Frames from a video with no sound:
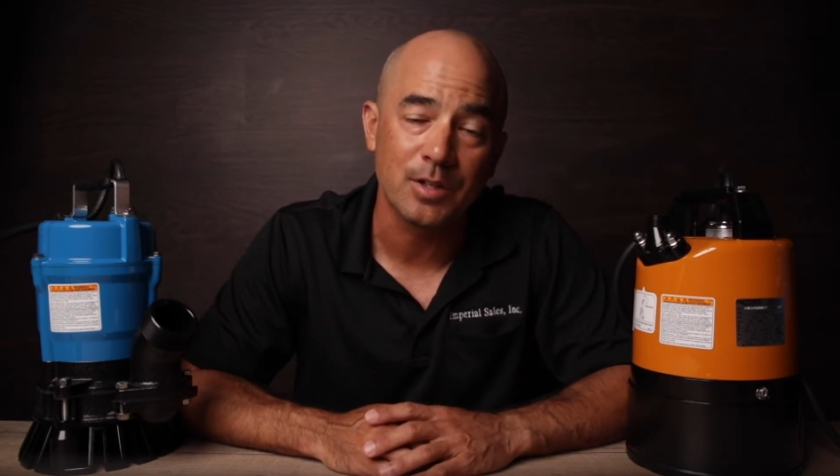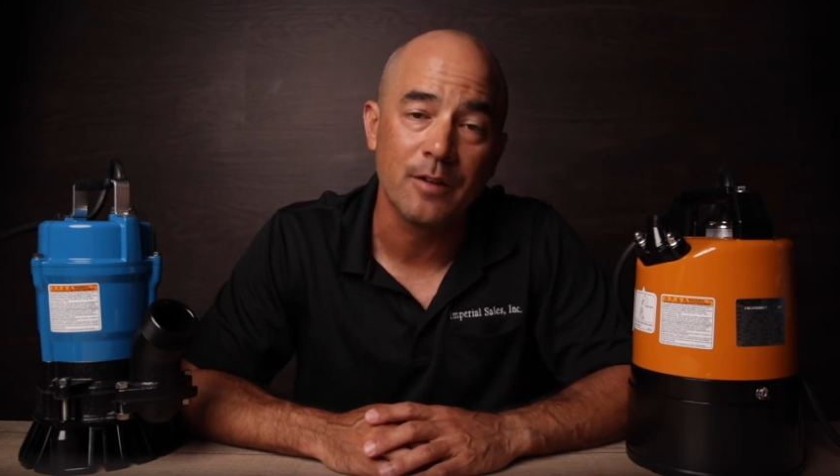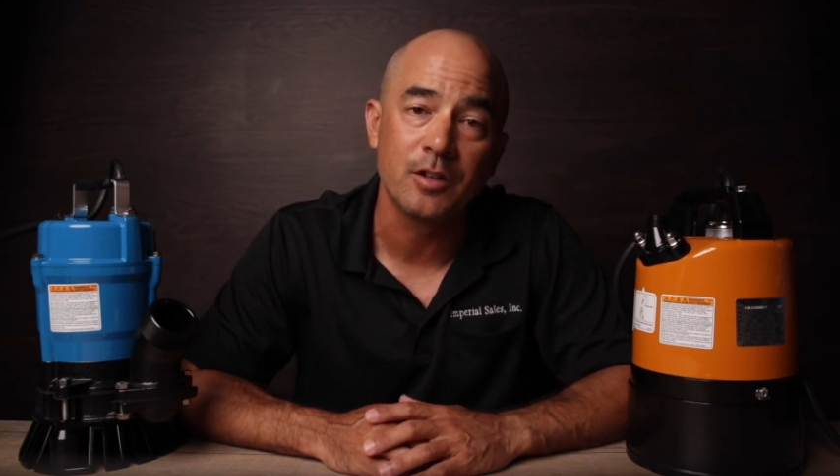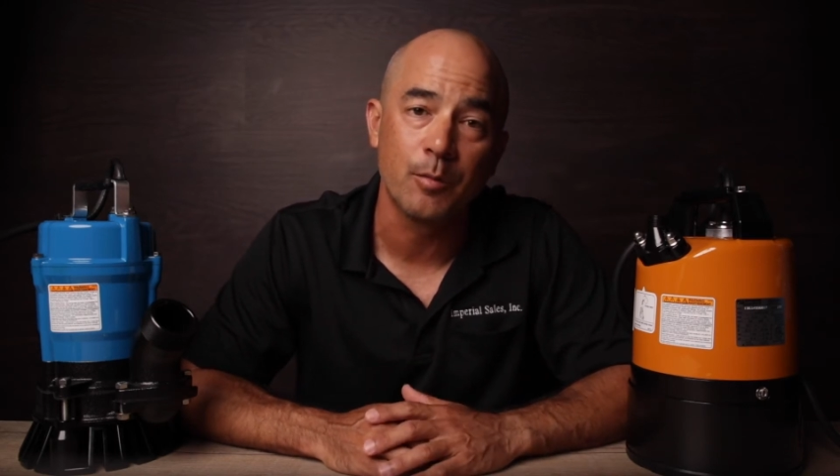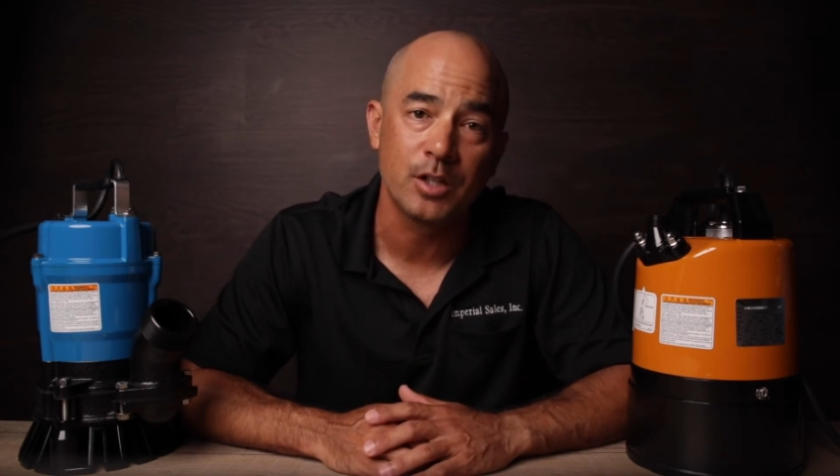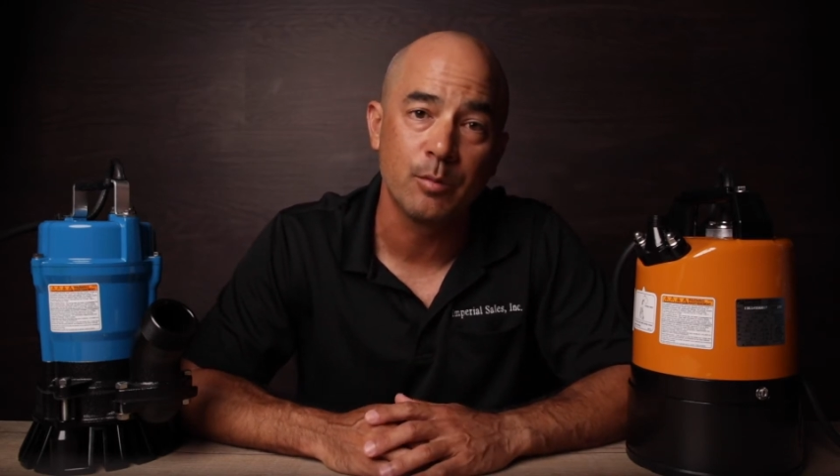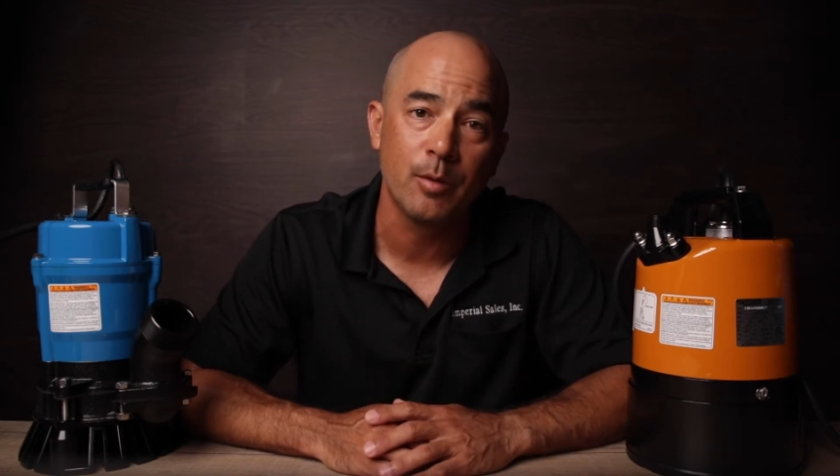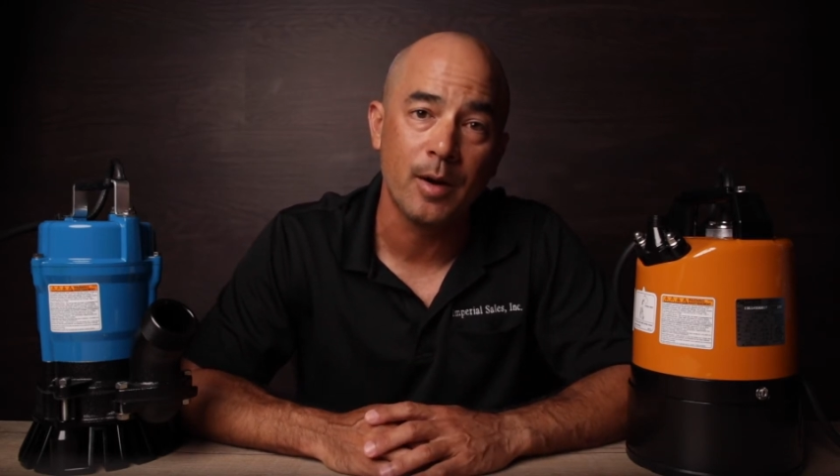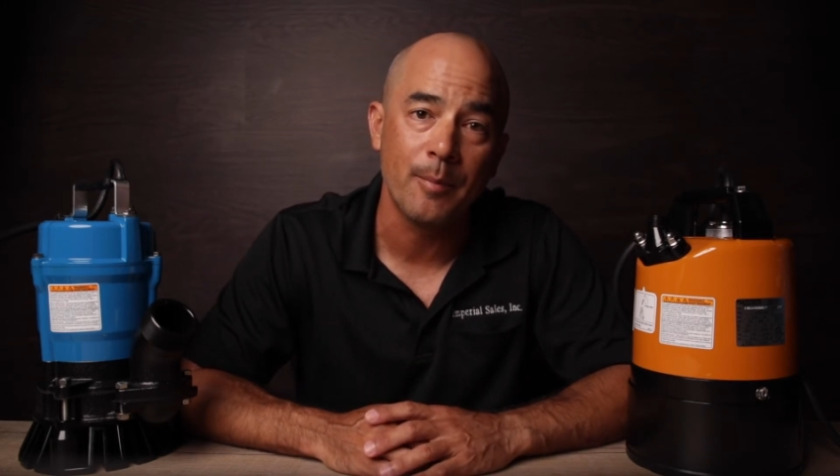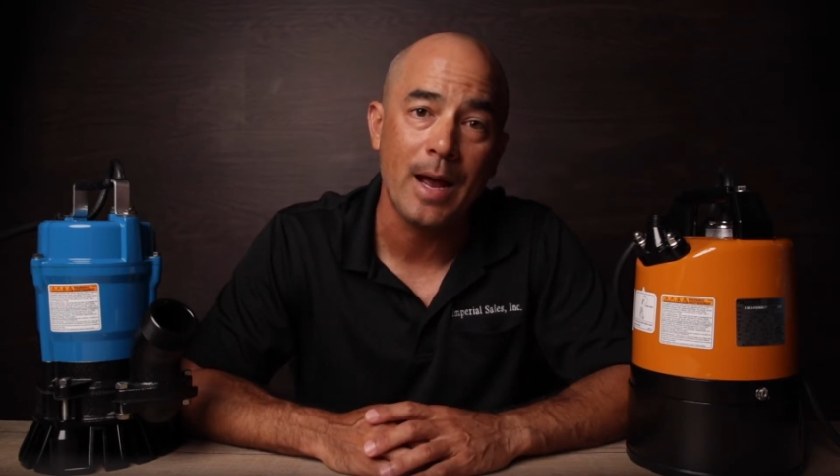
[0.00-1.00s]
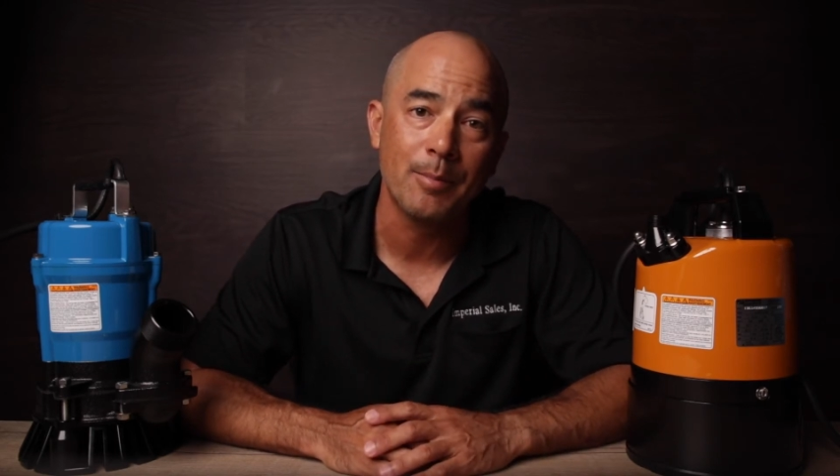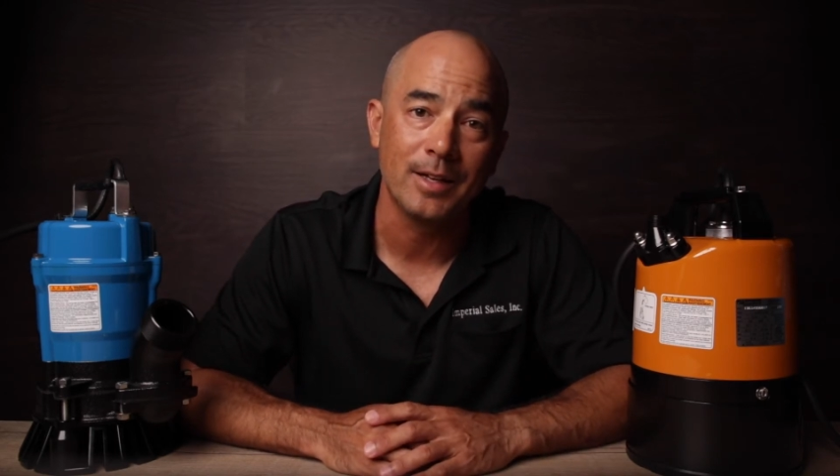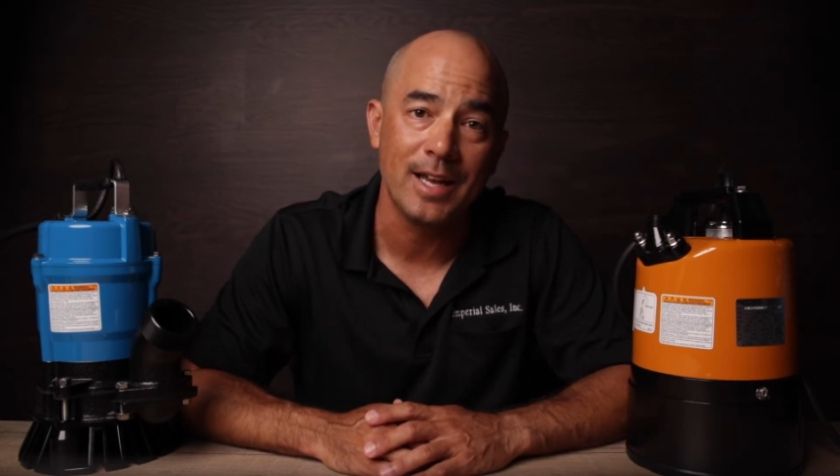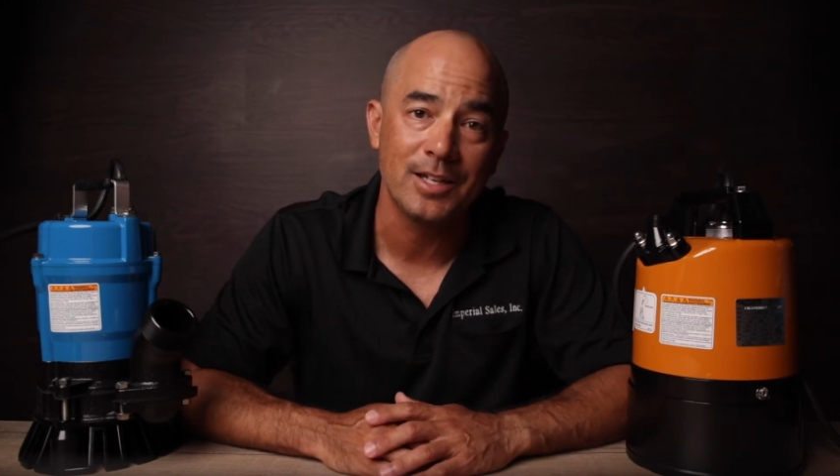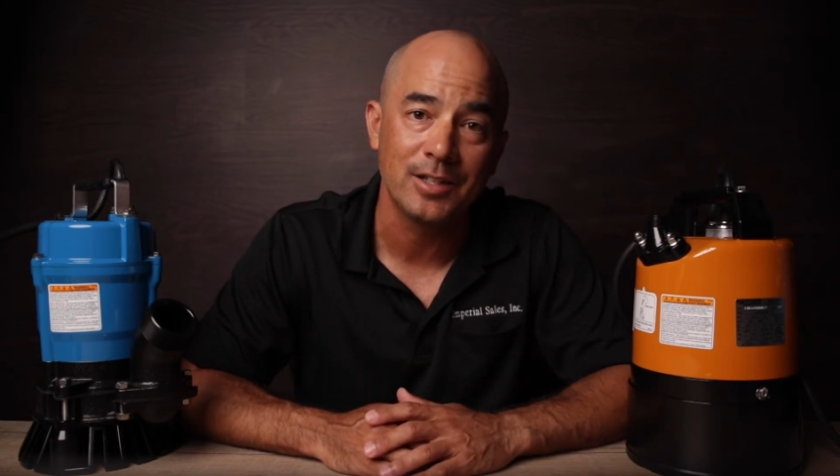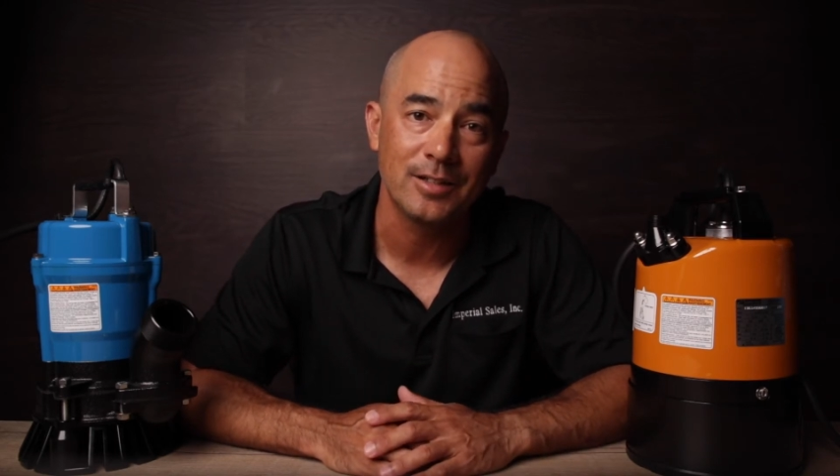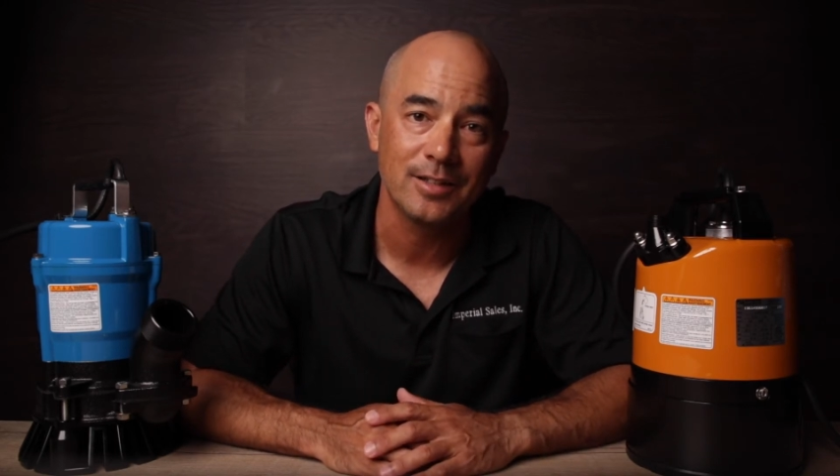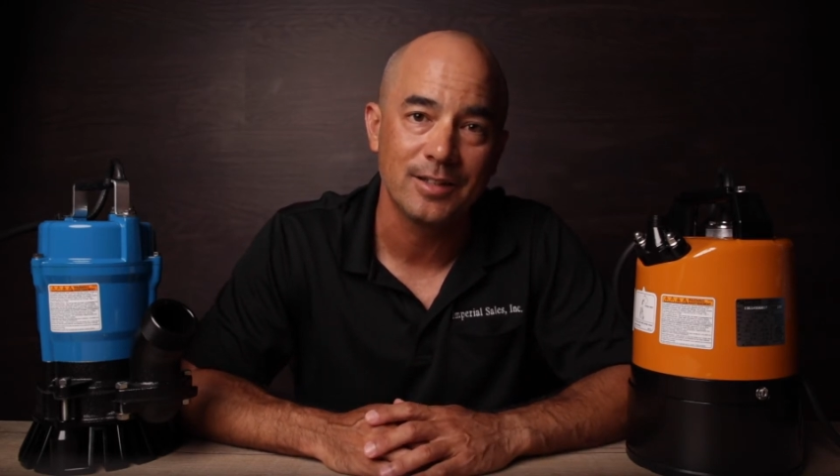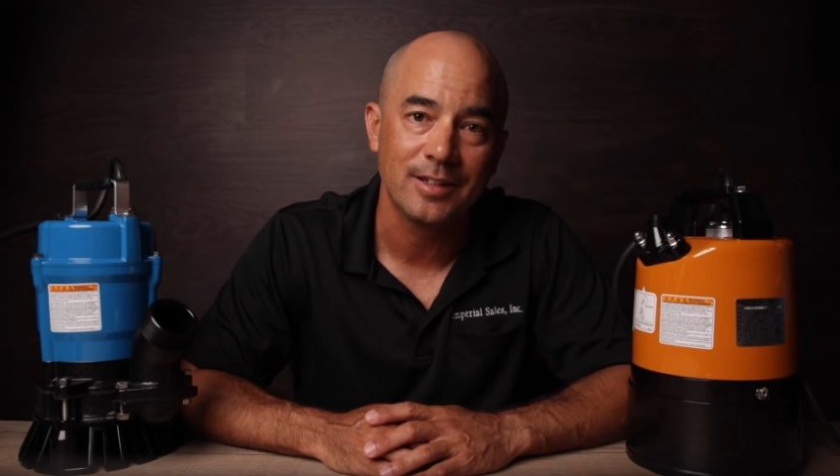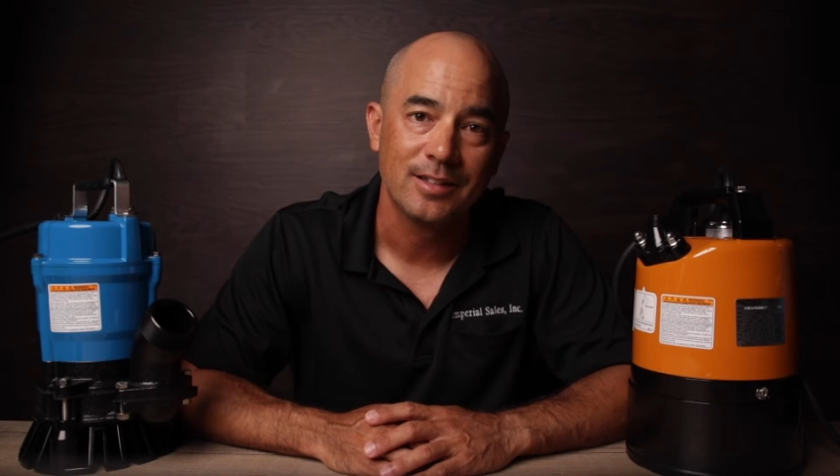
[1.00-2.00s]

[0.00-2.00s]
of submersible pump applications.